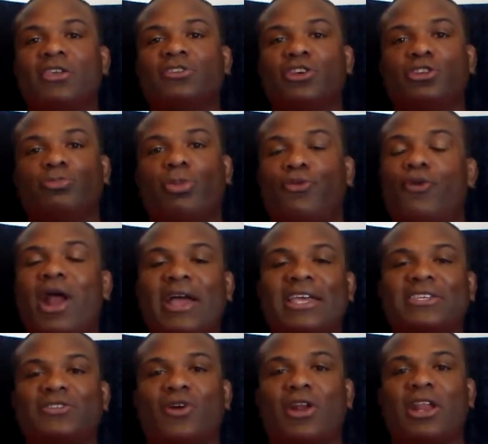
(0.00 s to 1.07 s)
So before I
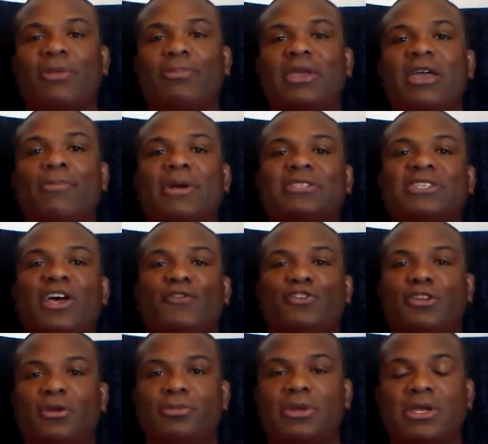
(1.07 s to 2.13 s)
get started, let me give myself
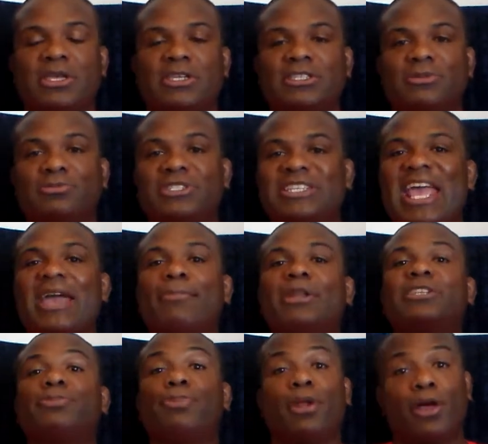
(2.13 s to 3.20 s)
some
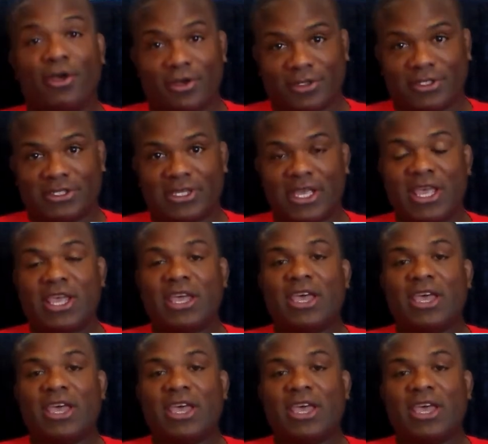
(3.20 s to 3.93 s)
shameless plugs.